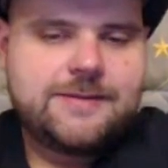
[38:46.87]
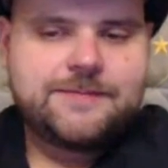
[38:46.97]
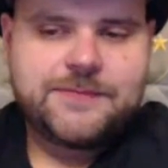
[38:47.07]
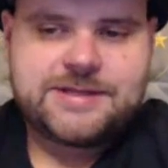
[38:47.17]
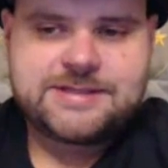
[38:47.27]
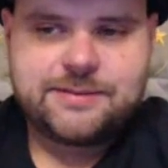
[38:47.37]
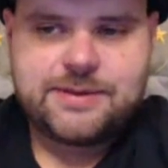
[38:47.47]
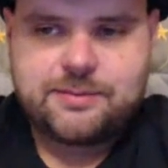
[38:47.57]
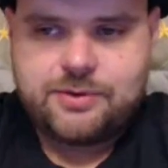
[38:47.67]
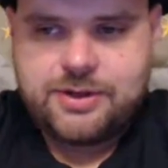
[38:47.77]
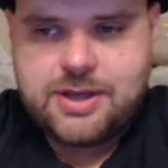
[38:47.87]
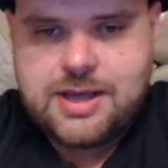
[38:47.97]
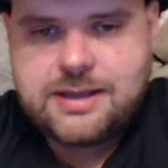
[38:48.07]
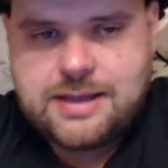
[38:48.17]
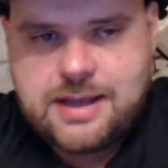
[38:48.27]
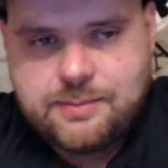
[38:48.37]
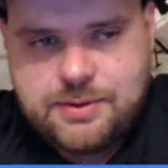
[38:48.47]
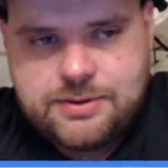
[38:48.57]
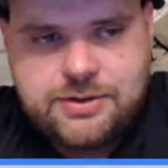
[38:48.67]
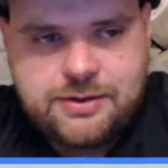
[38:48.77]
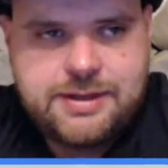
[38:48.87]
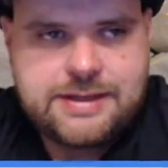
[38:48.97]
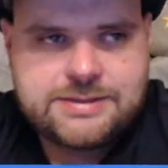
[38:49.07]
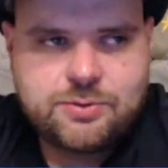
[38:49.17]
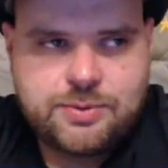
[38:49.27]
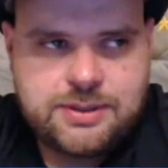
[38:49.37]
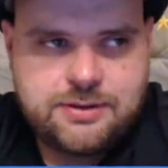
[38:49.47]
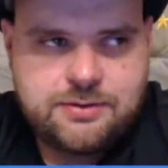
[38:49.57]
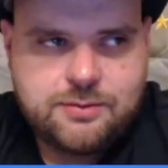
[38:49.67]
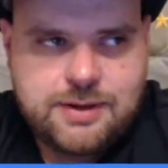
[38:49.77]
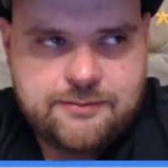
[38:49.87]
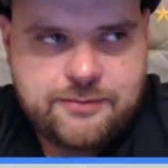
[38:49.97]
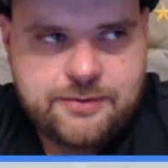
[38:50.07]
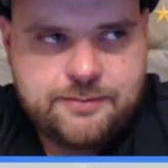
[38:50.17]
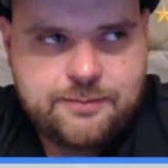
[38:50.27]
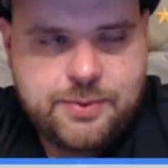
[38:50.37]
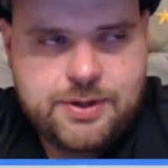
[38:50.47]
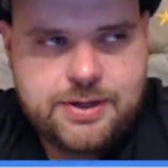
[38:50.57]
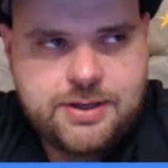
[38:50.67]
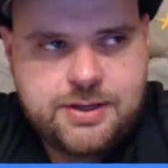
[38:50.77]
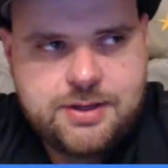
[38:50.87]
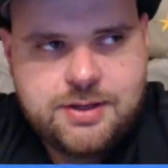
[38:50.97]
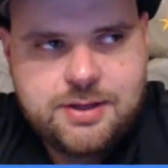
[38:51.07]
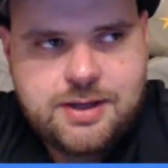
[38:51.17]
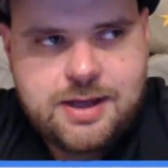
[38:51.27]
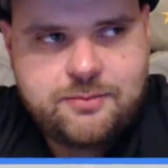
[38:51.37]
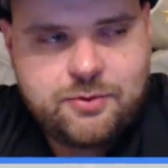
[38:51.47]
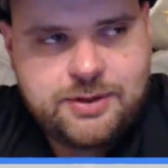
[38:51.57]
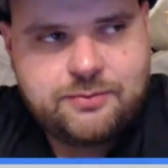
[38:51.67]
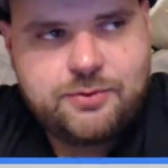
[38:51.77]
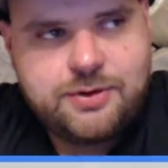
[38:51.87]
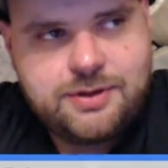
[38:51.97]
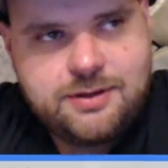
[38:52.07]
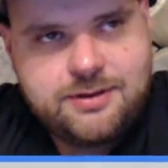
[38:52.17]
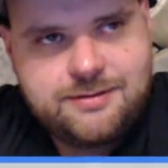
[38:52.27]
and some of them are like, yeah, I've been there, done that, it's no big deal, whatever. But I'm like, really?